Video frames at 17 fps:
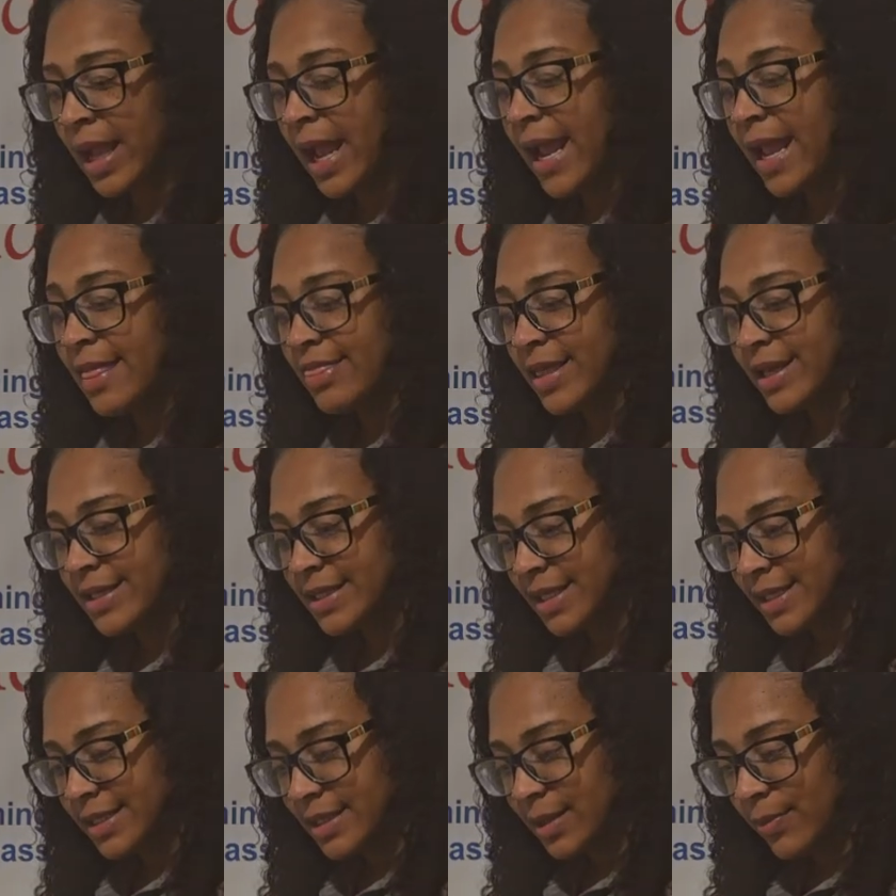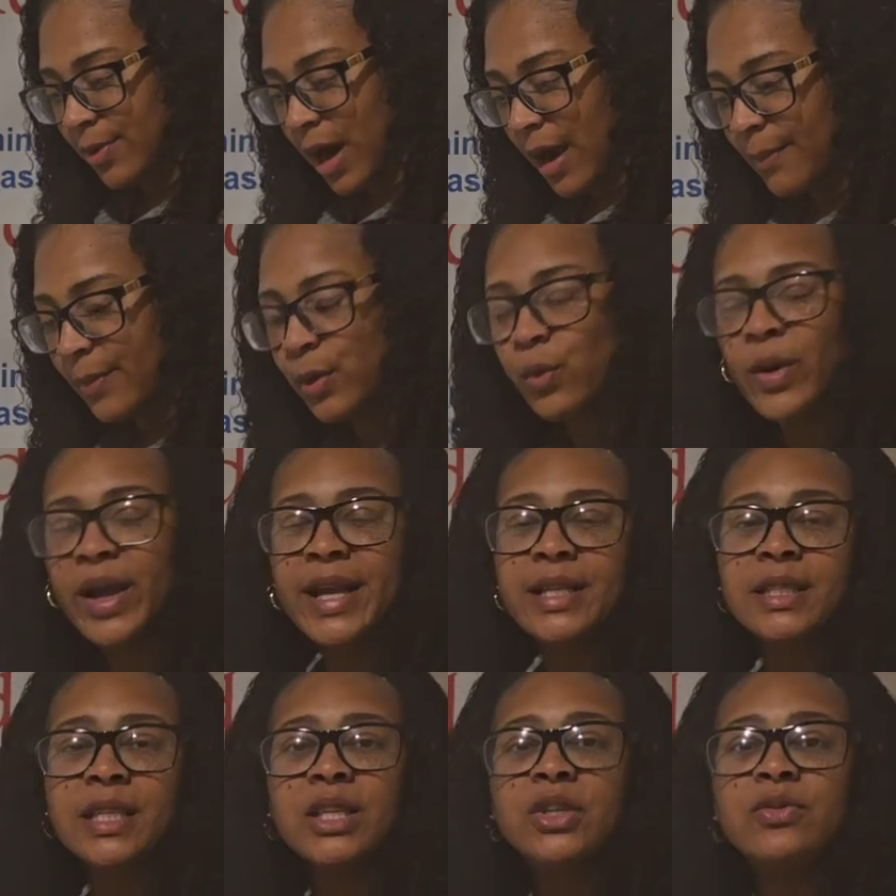And this is the proper way
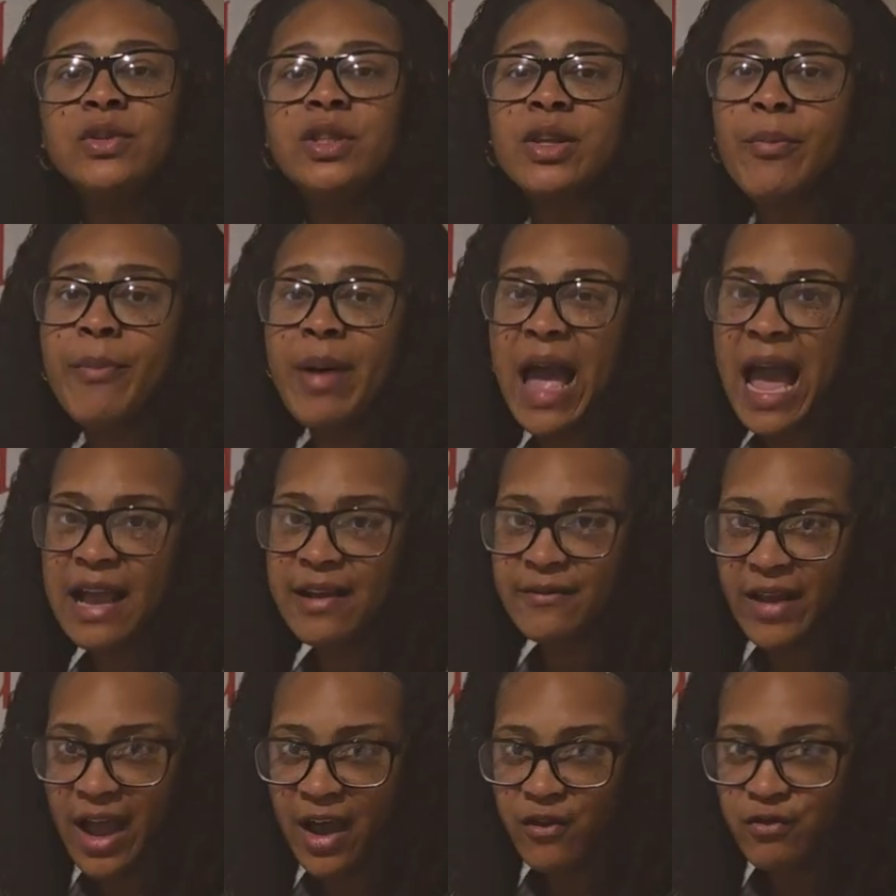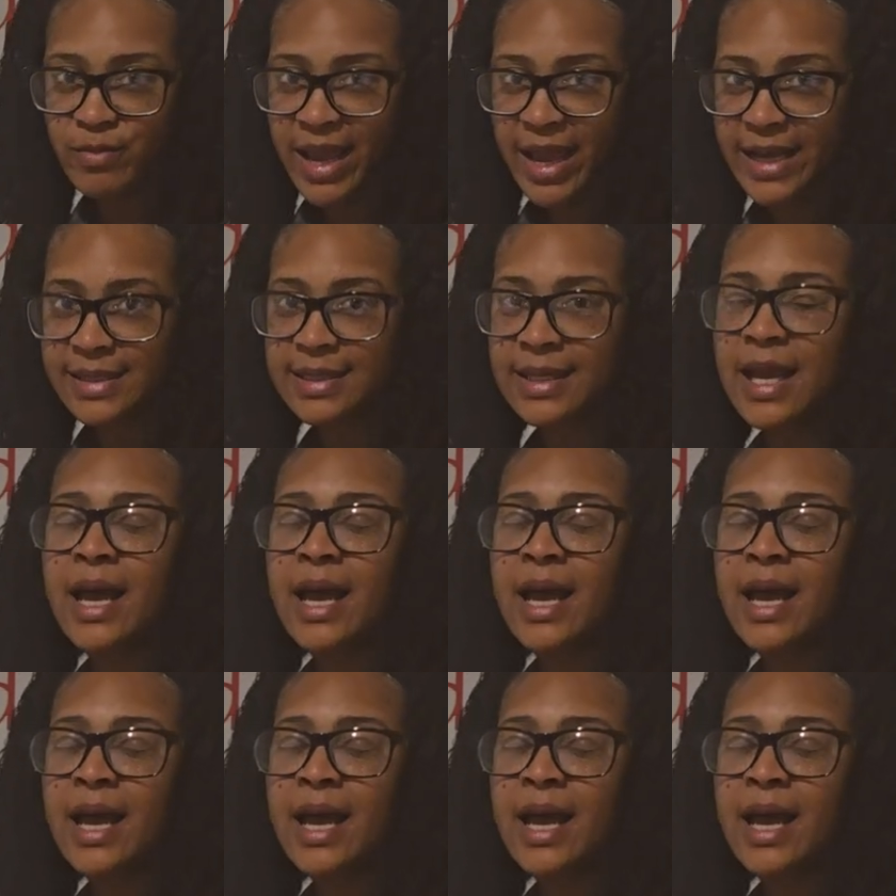to use the bag valve mask.